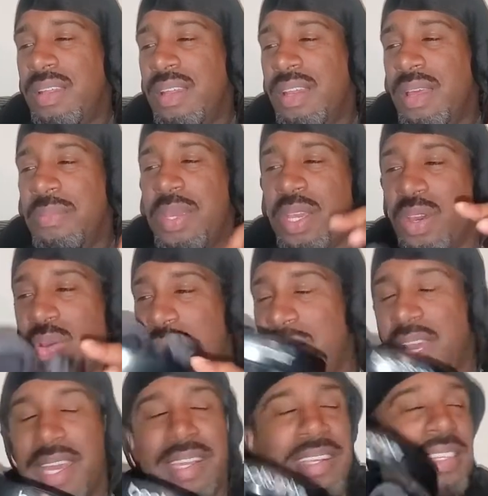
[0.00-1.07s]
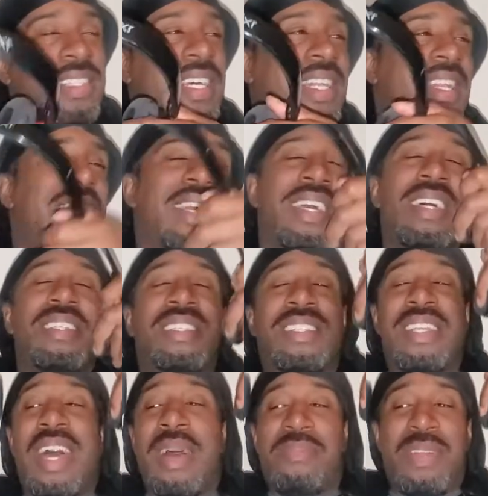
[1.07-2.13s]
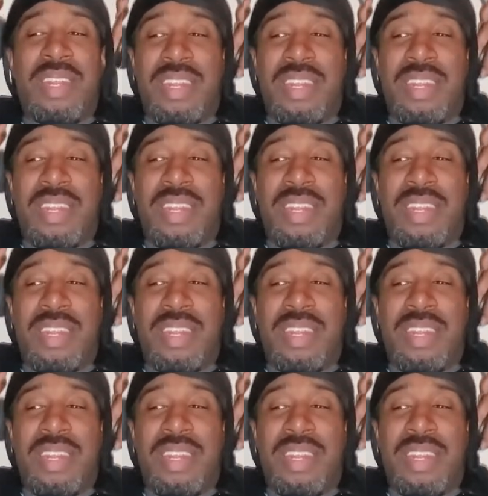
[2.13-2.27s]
let me go back because I think I stopped